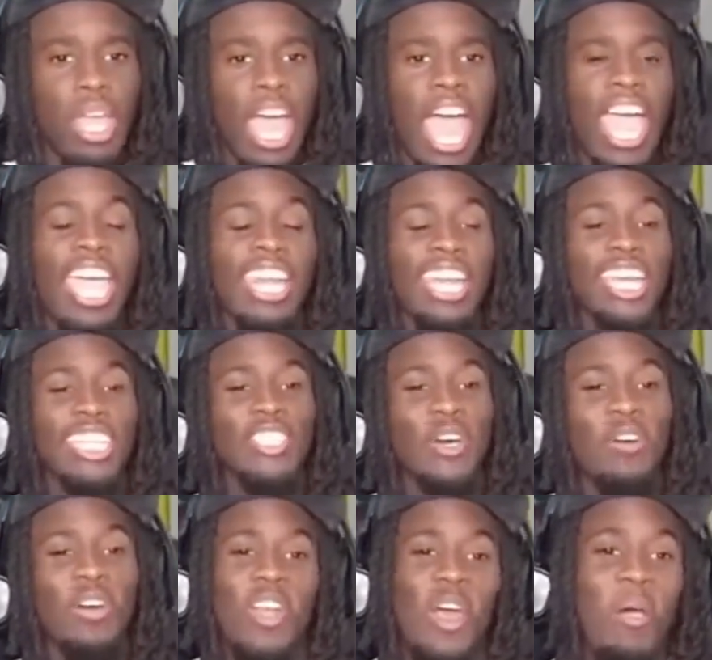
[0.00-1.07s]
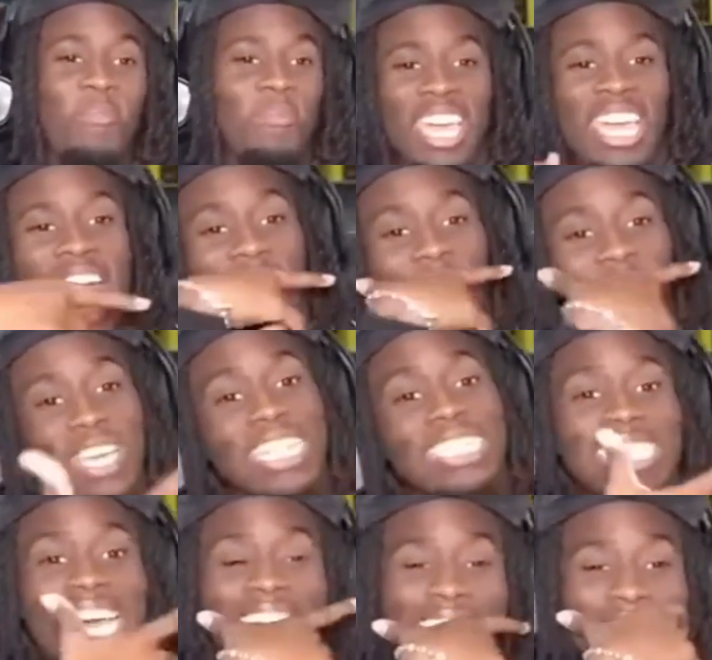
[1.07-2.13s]
How y'all niggas doing, though, man? I miss
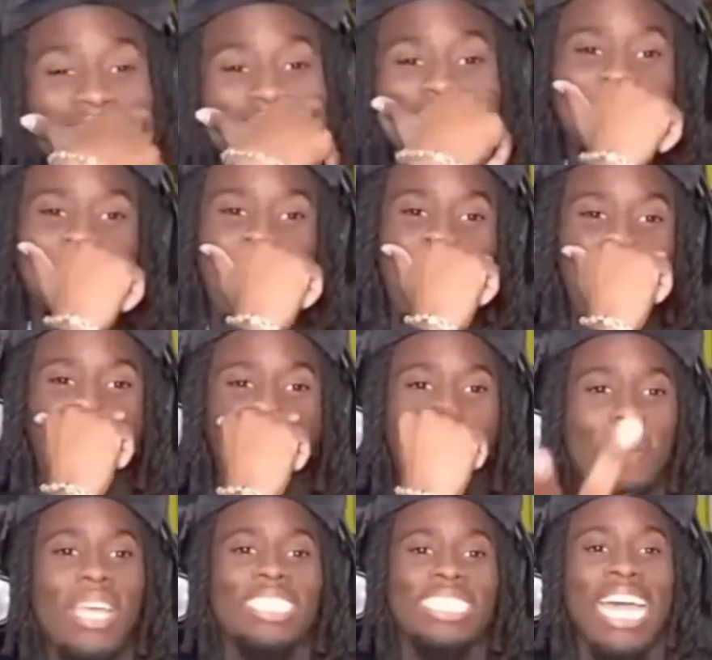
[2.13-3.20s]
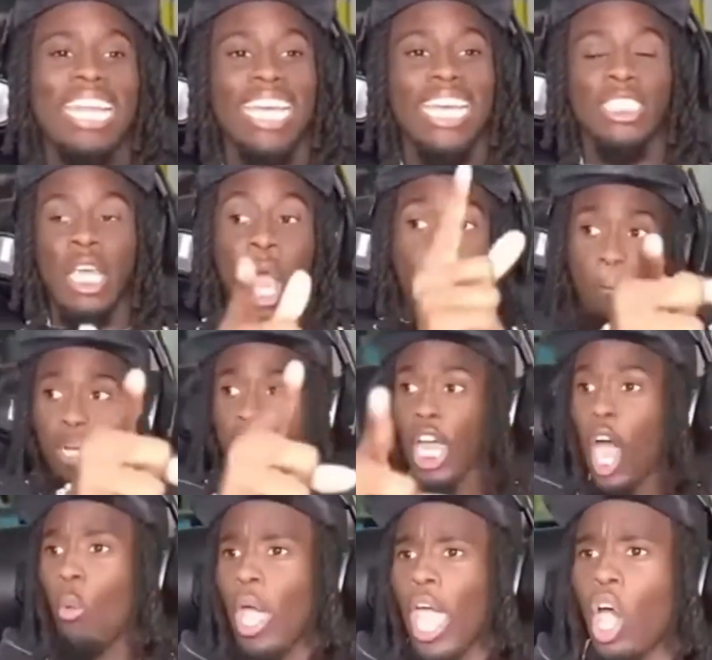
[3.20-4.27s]
y'all niggas, bro. I miss y'all niggas. But,
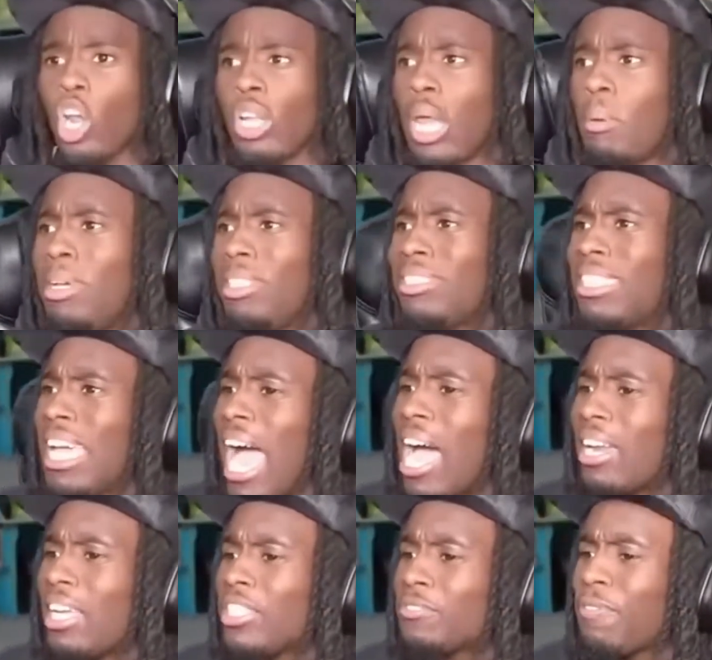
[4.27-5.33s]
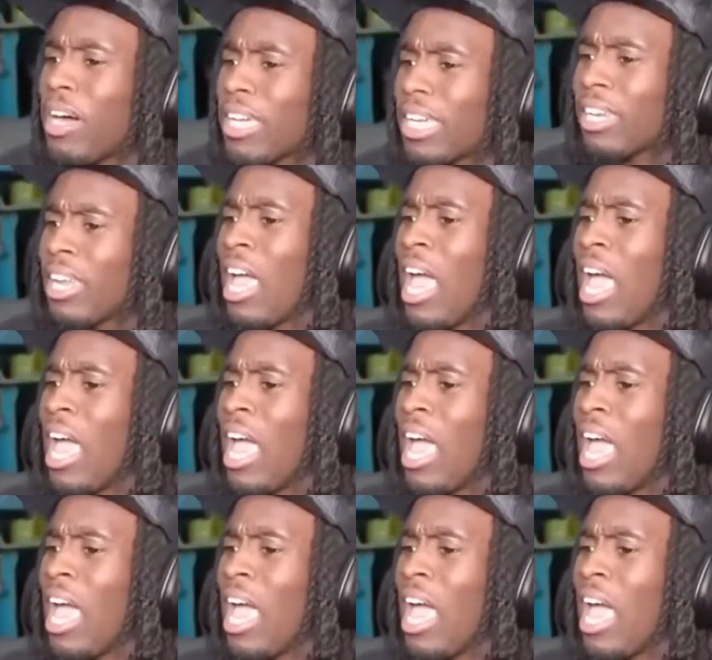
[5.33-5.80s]
though, wait, hold on. Let me see how these fucking...